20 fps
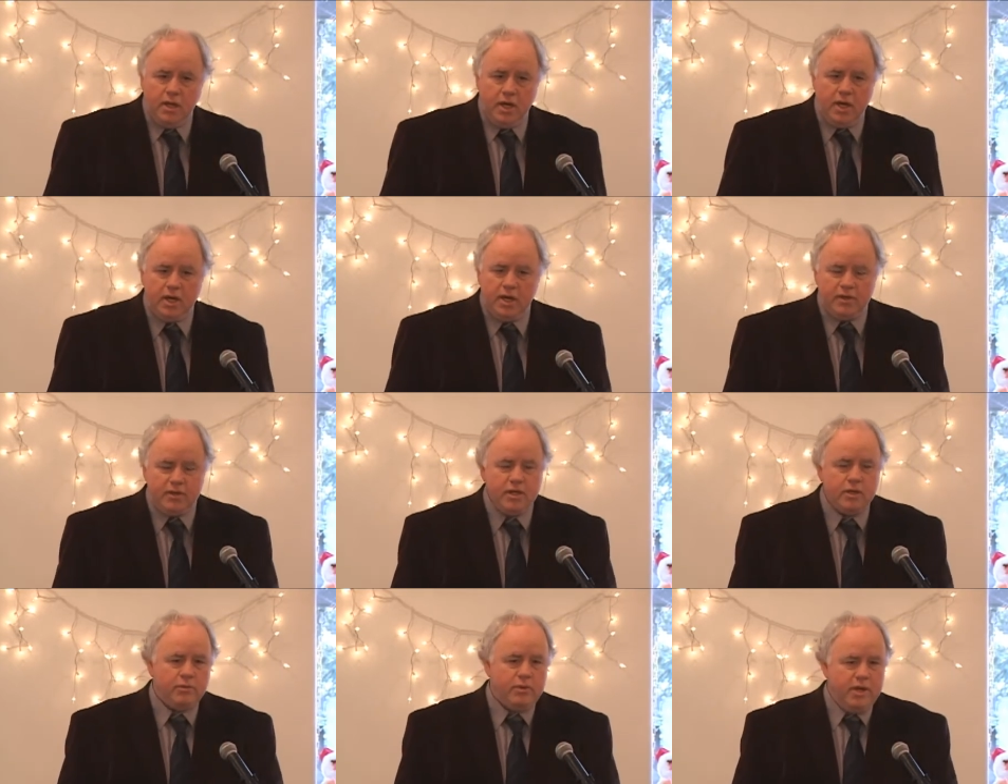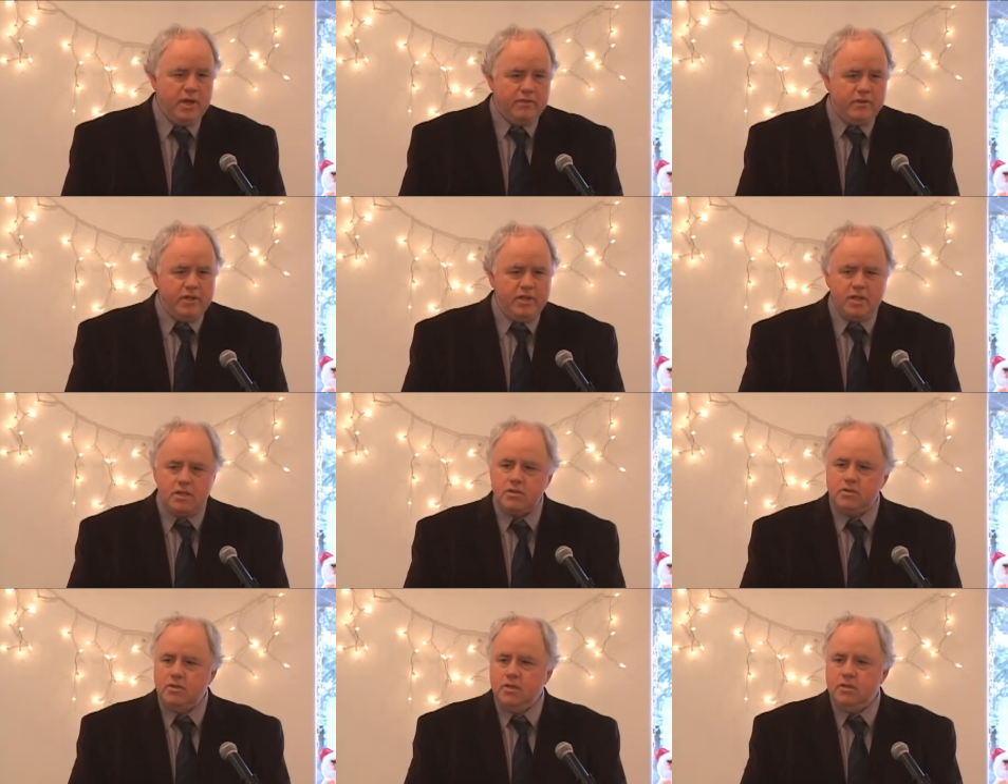And I think we have a
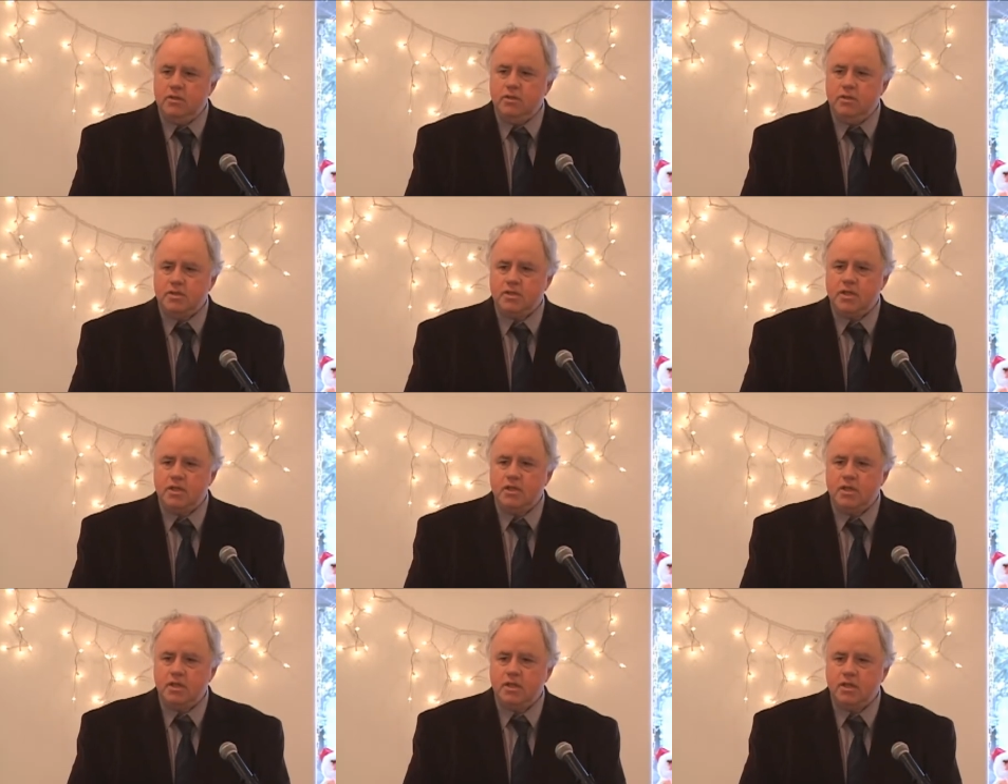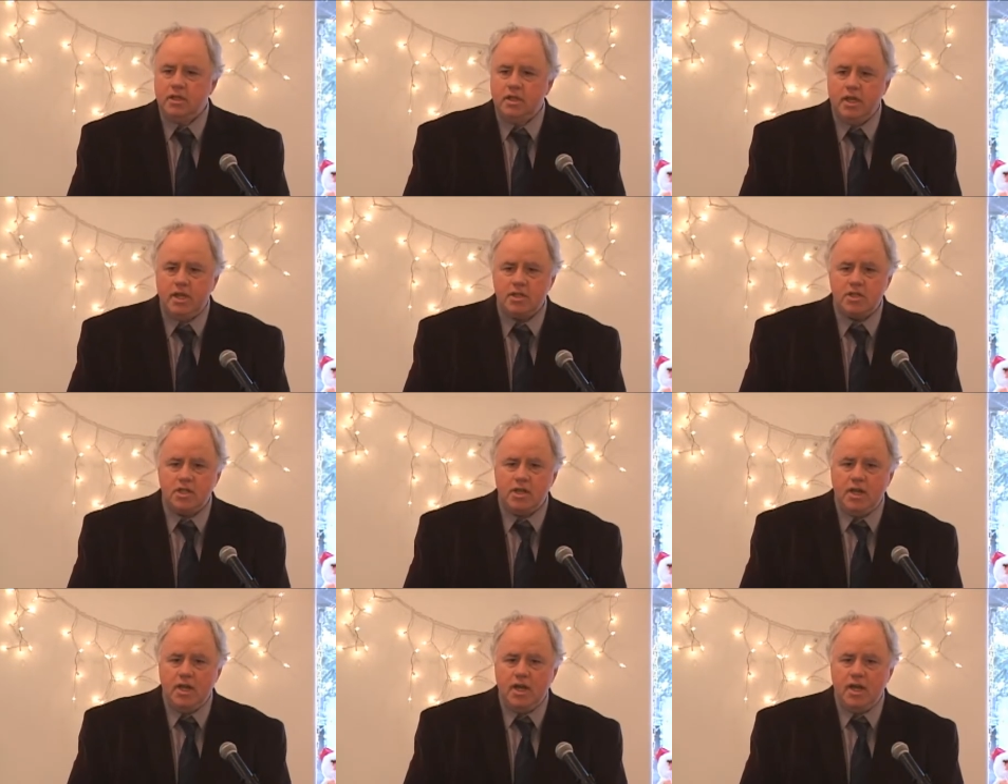history of those. I think in
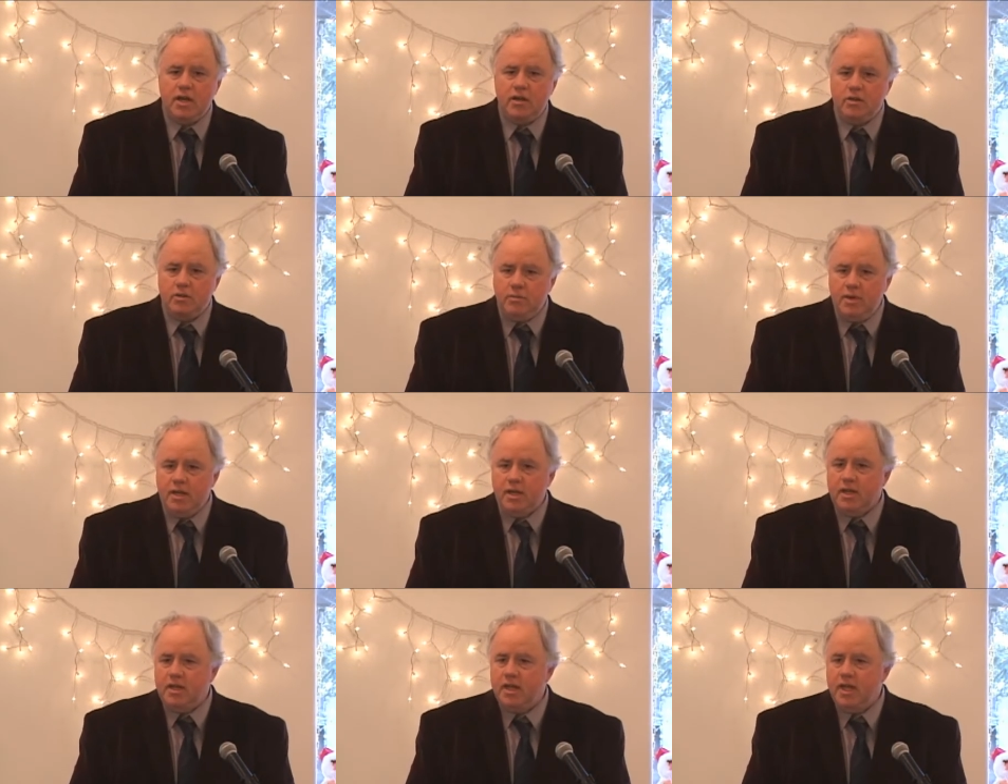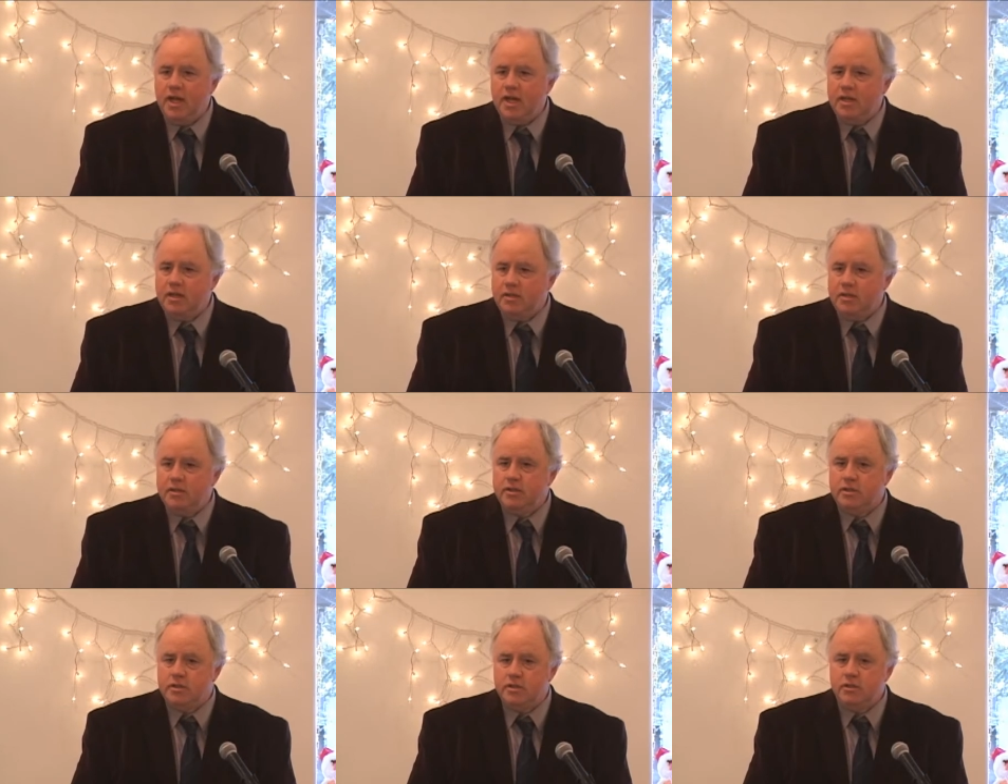Ketchikan or Metlakatla,
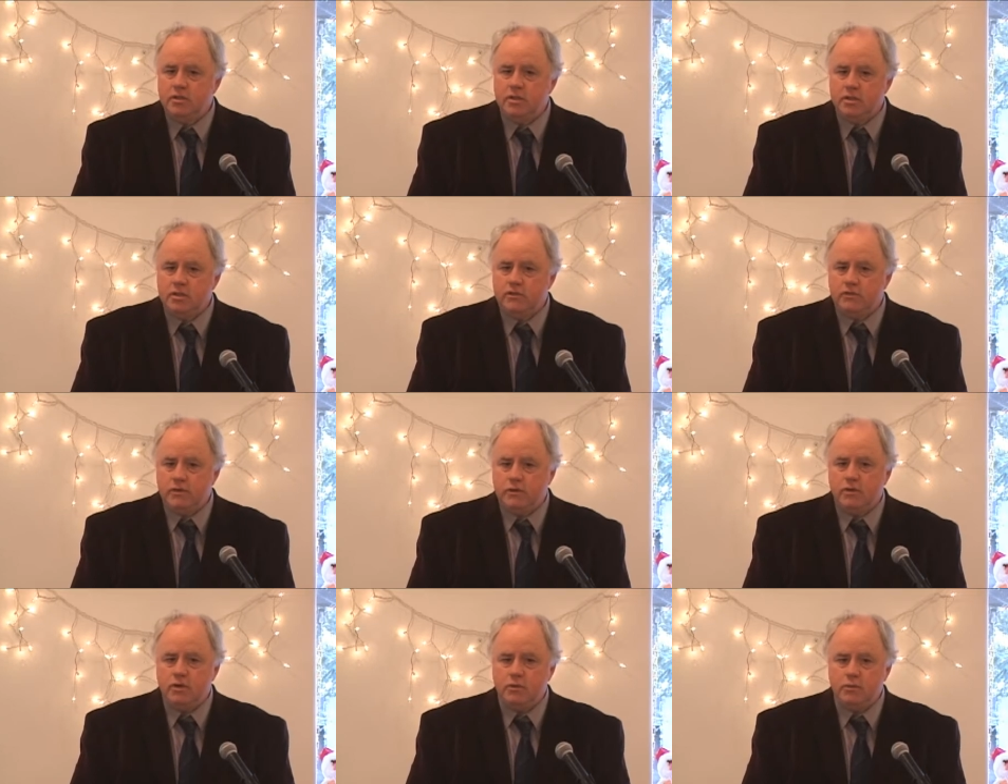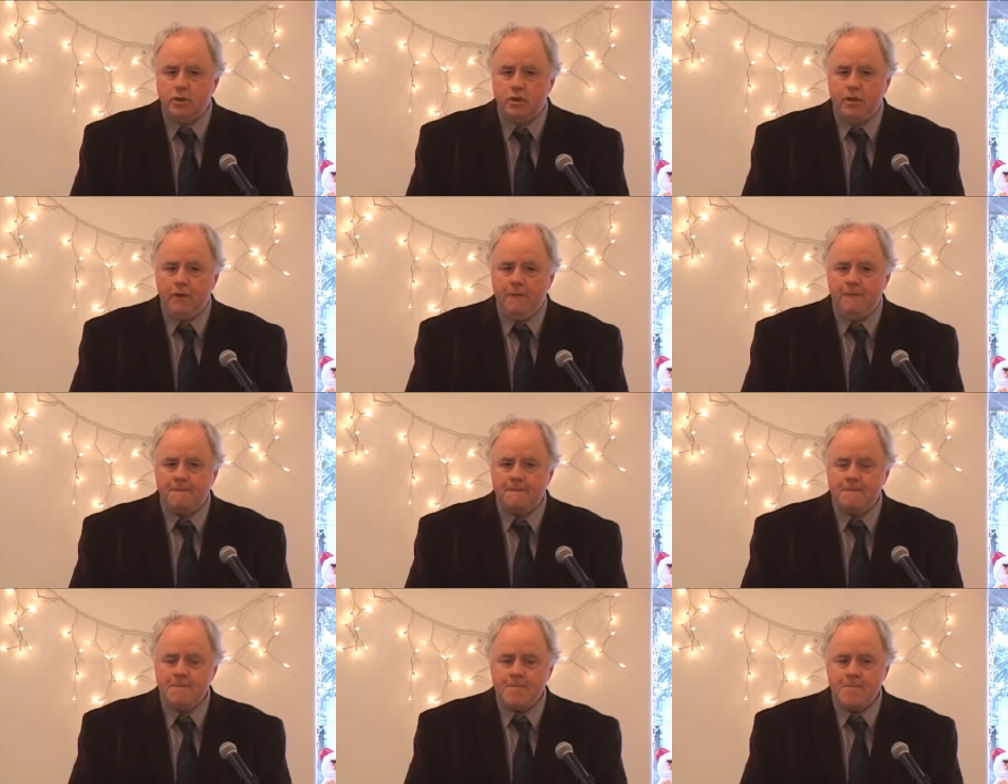the Lituya is very well,
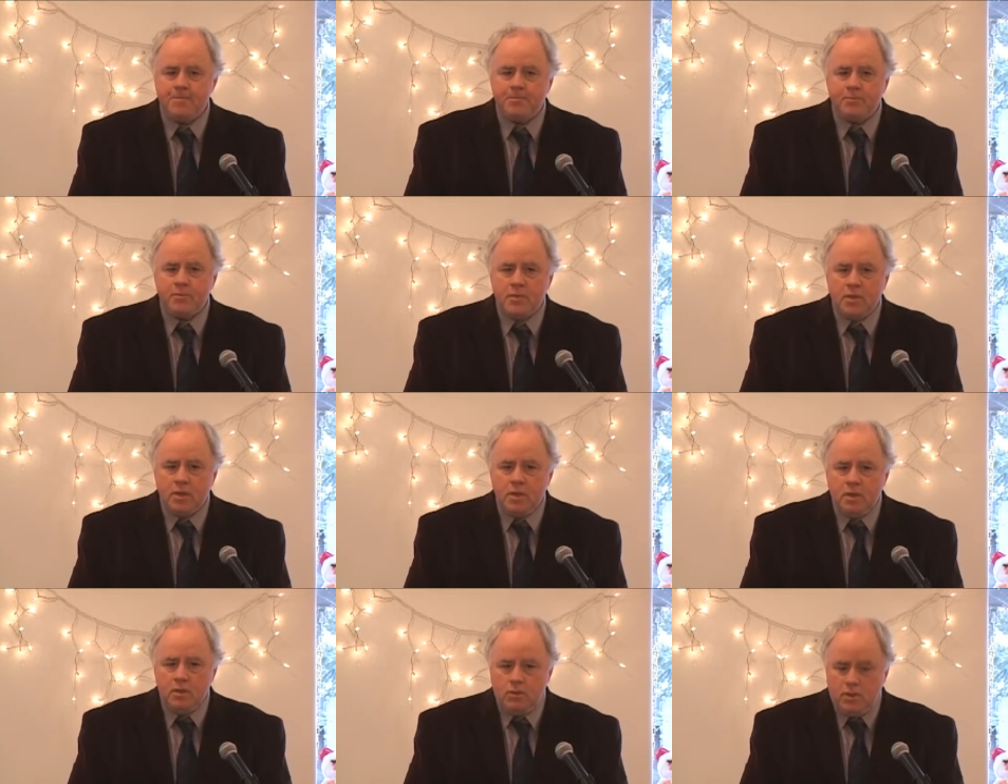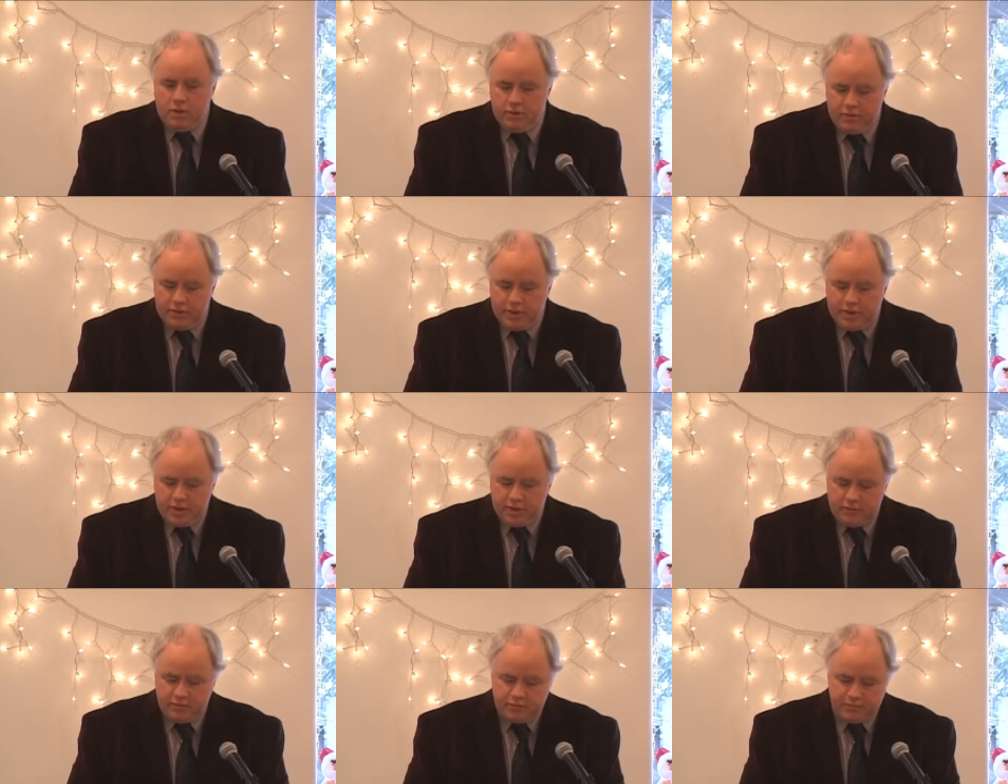well
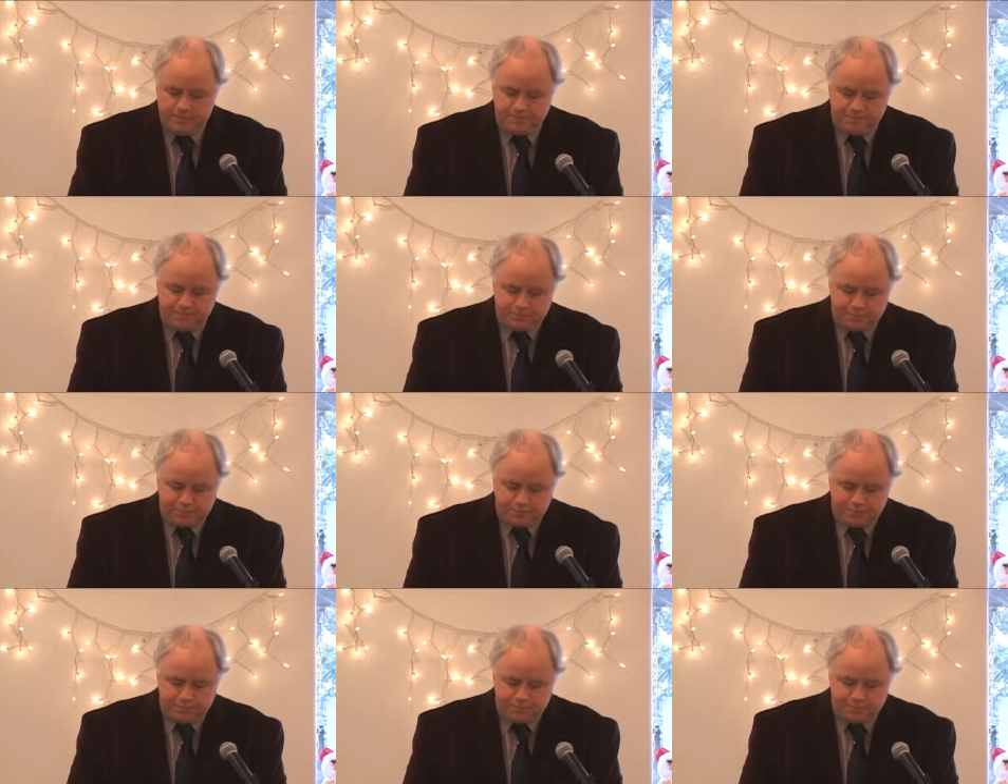thought of.